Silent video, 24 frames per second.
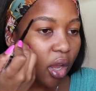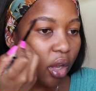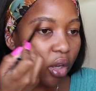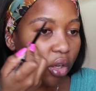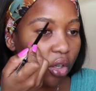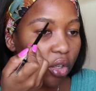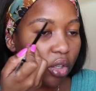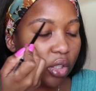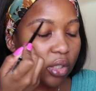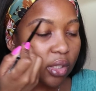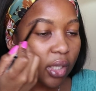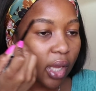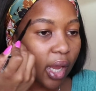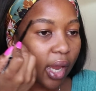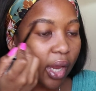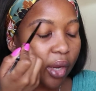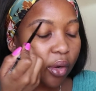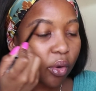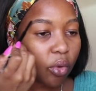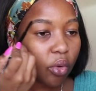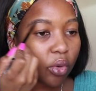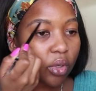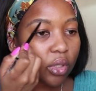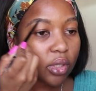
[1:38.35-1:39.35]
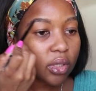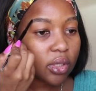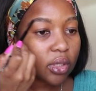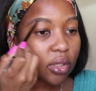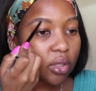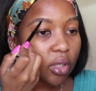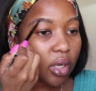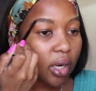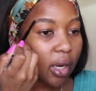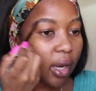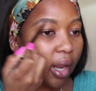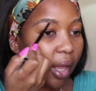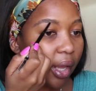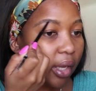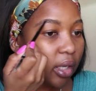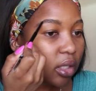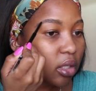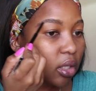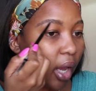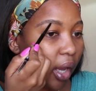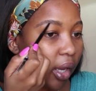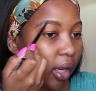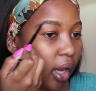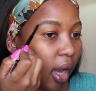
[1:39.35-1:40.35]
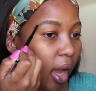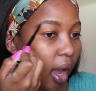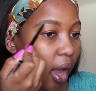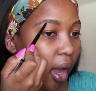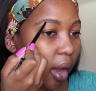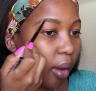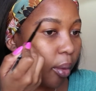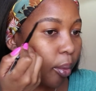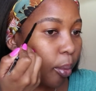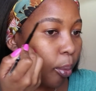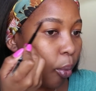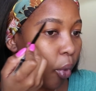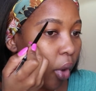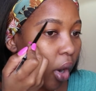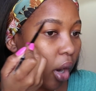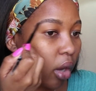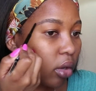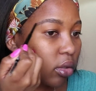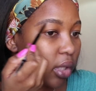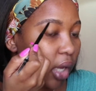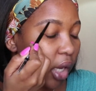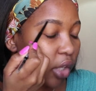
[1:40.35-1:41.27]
because I don't like dark eyebrows.